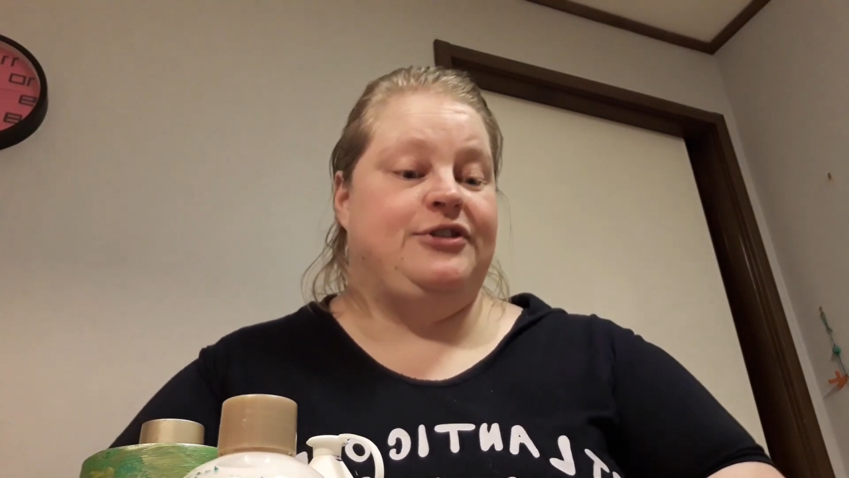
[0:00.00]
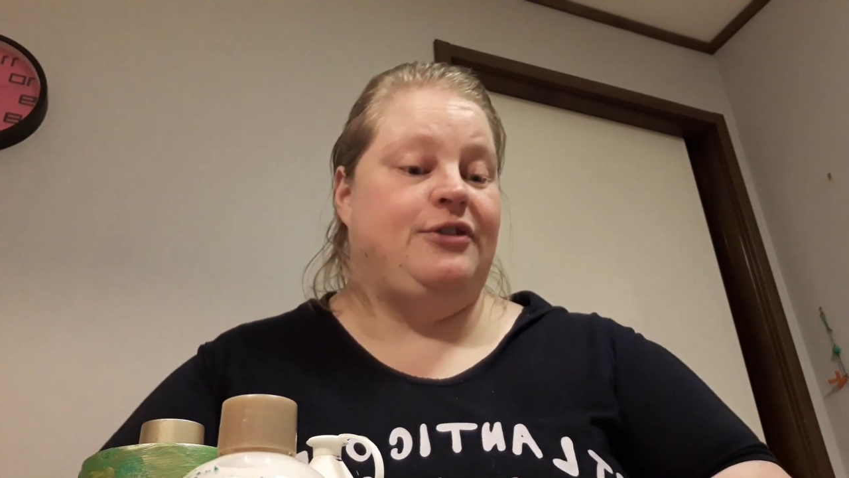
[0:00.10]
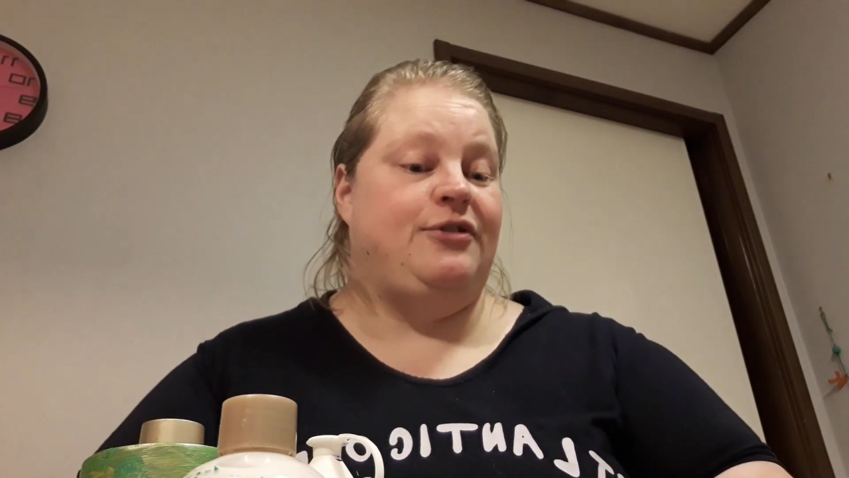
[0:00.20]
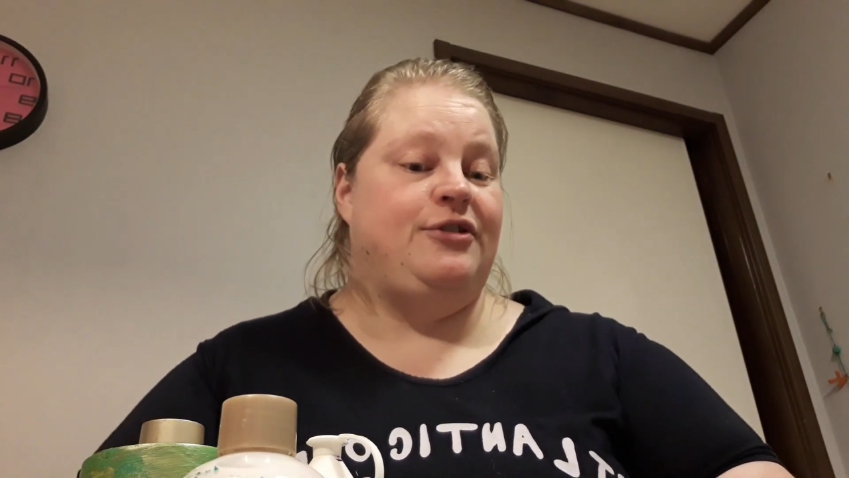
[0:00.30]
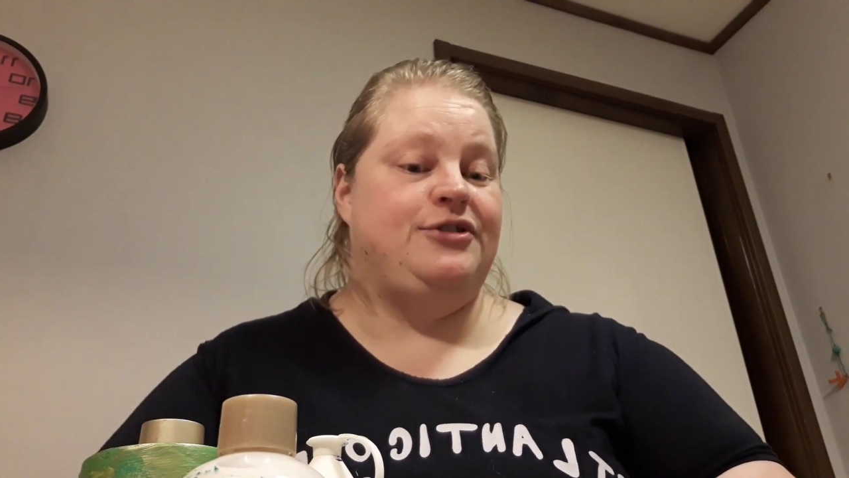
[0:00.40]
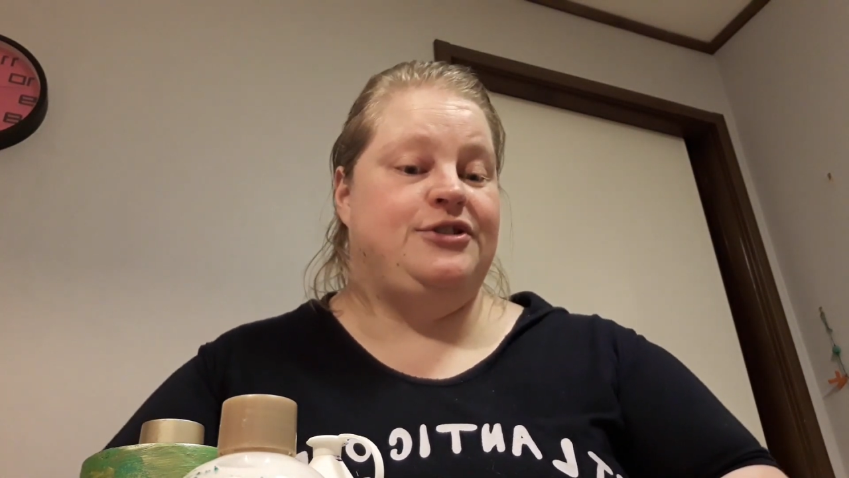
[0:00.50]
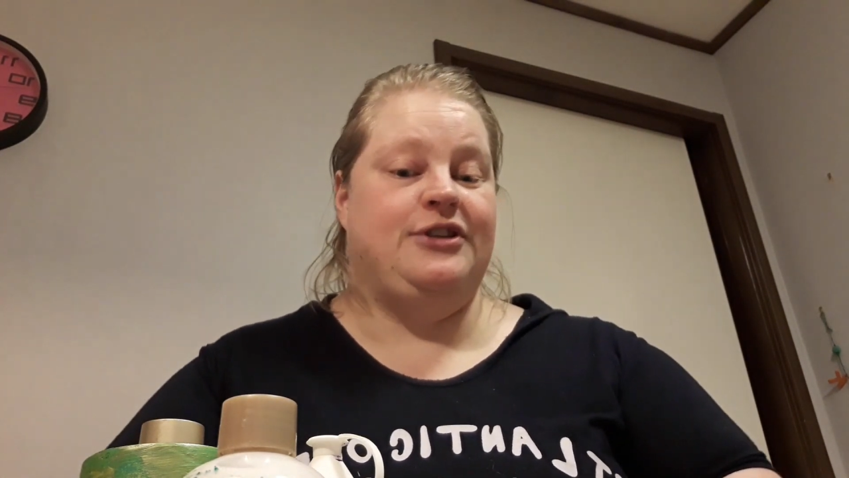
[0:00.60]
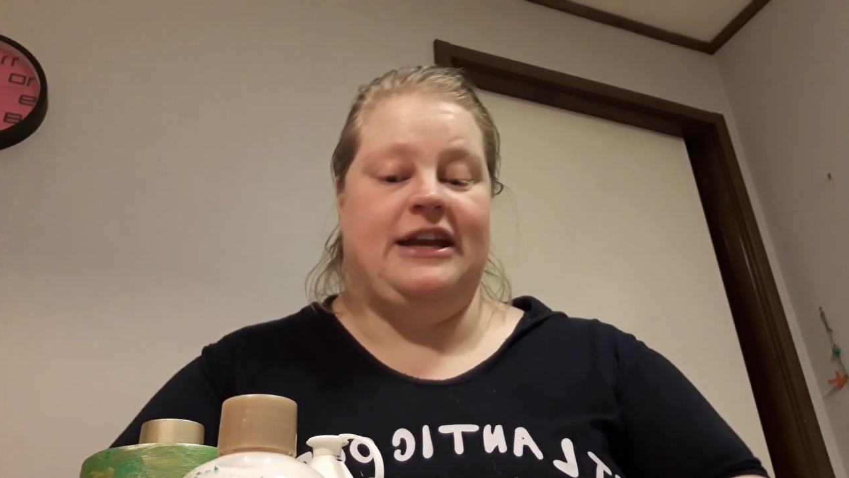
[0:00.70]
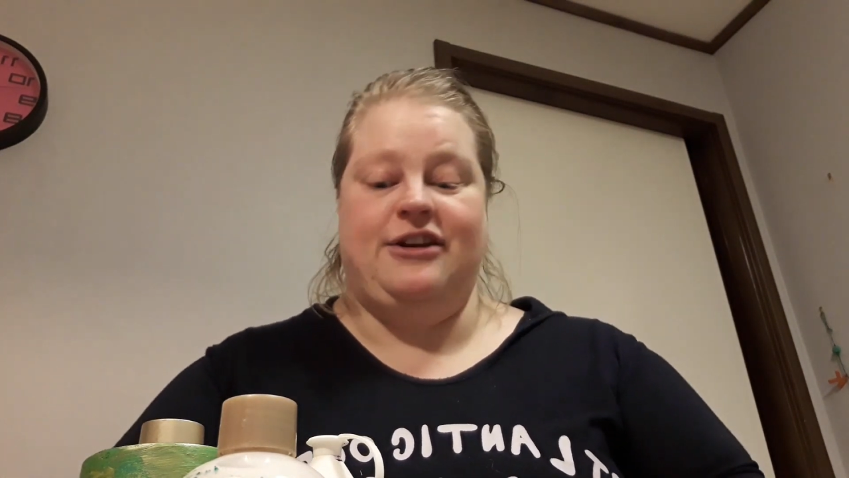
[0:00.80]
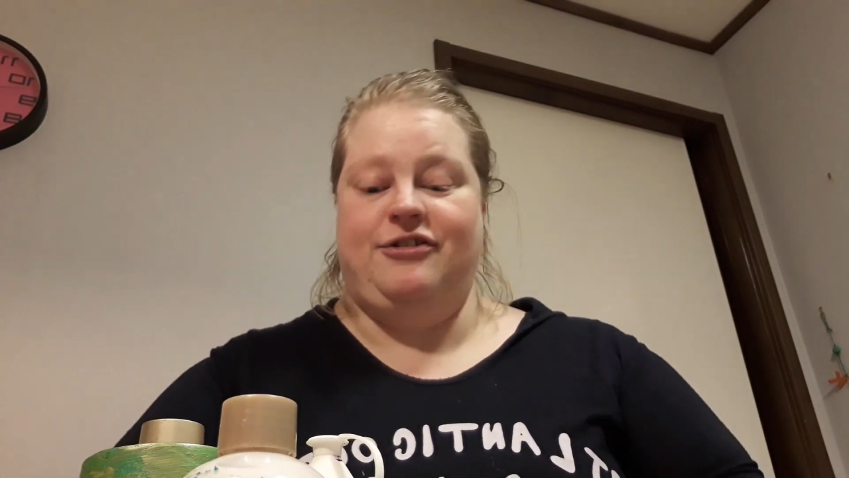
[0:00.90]
the hearts
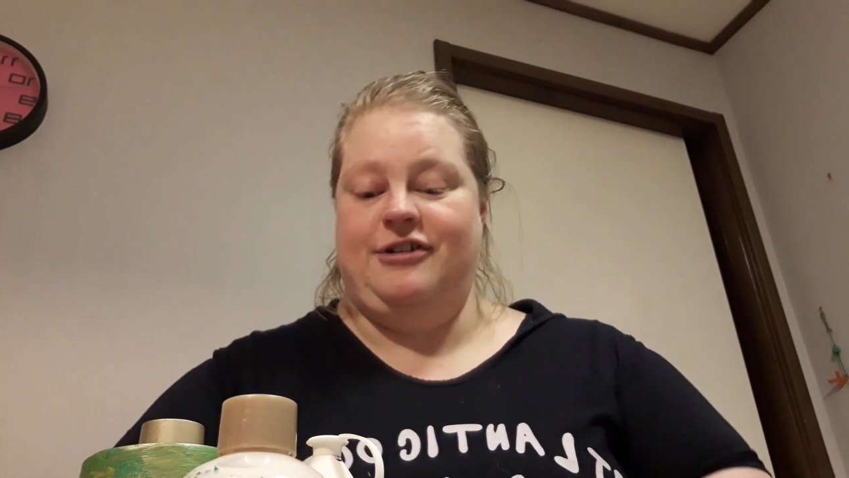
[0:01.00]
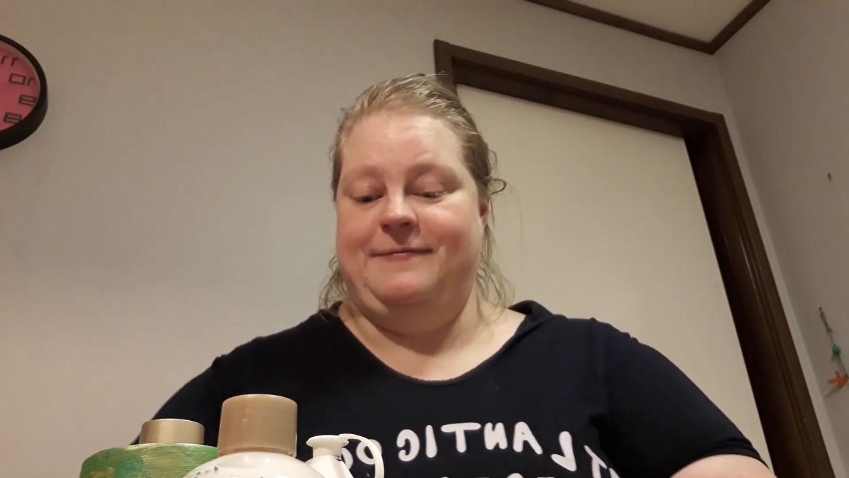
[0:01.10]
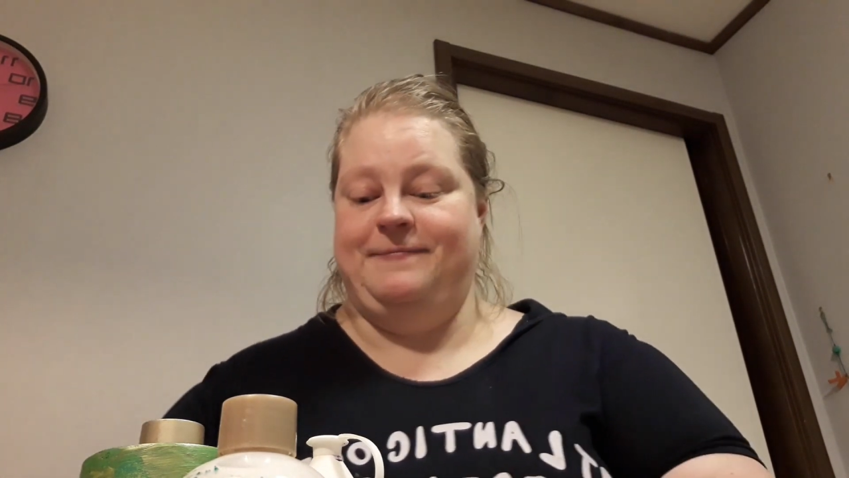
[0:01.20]
together.